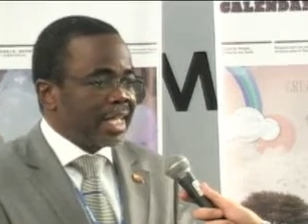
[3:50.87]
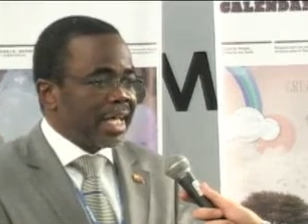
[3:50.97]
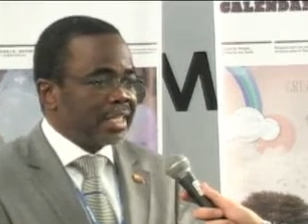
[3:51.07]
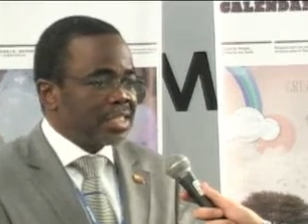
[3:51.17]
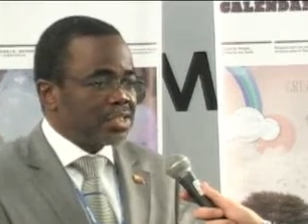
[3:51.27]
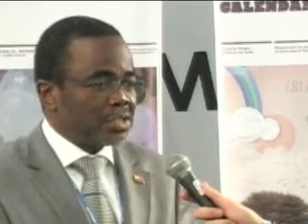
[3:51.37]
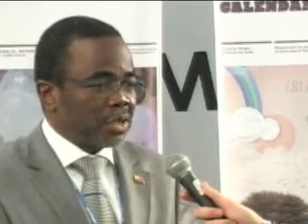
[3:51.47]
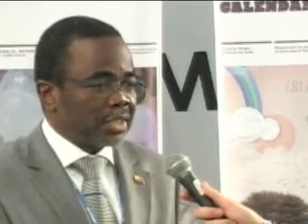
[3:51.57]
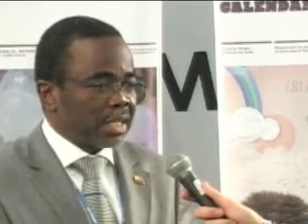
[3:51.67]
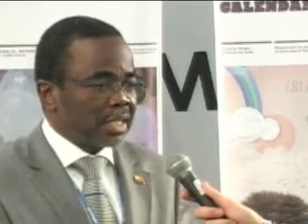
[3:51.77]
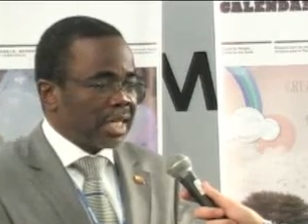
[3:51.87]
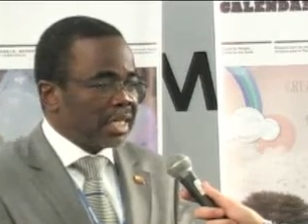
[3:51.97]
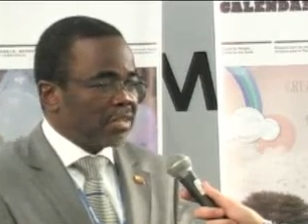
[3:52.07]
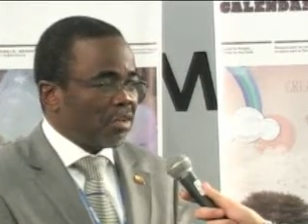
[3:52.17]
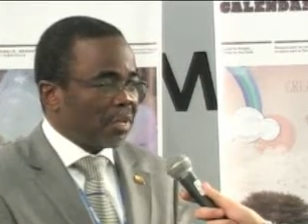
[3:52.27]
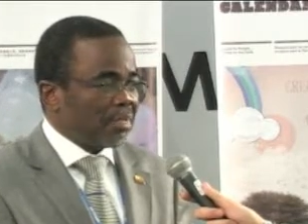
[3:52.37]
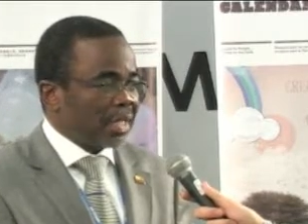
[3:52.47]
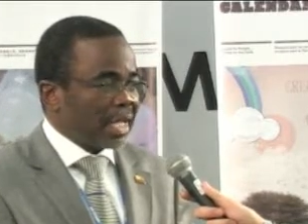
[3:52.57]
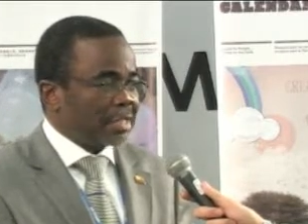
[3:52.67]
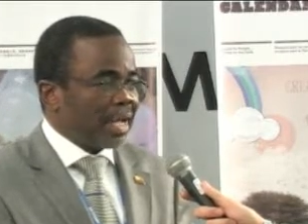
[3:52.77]
and ensure that the clean development
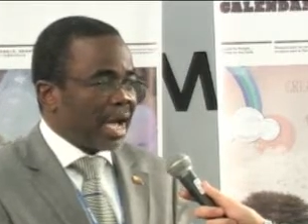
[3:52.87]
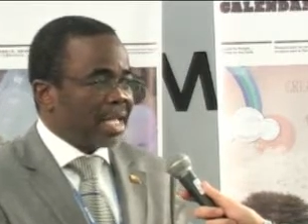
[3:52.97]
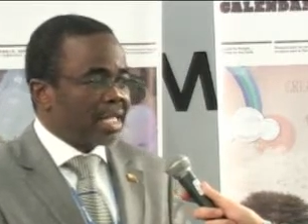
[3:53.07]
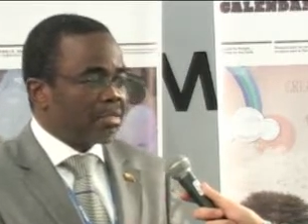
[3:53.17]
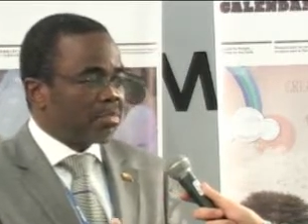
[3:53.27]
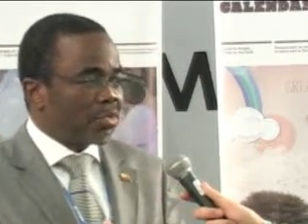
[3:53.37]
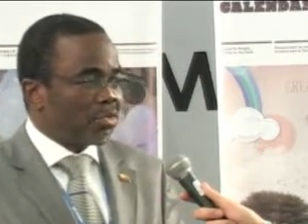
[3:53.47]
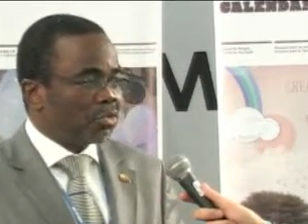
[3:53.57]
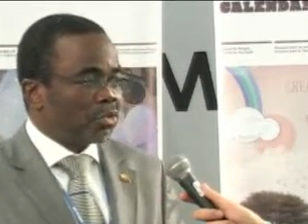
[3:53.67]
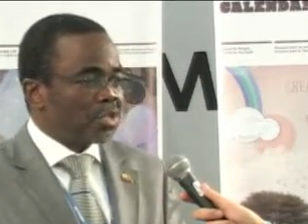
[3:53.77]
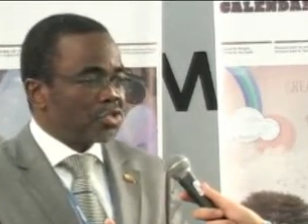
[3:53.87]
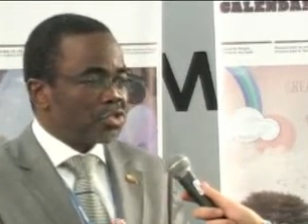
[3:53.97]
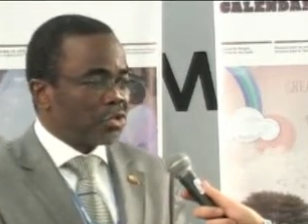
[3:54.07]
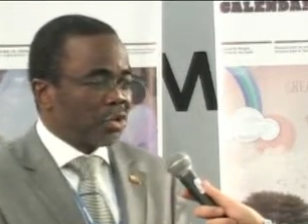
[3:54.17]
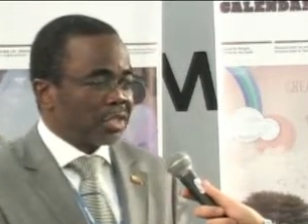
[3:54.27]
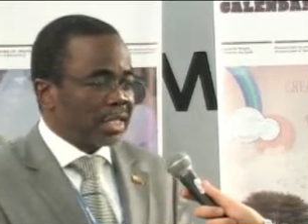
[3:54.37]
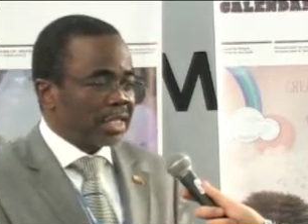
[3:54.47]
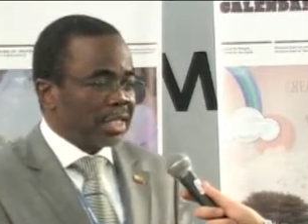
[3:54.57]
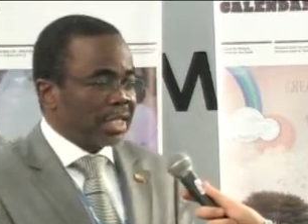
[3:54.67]
mechanisms are improved to ensure that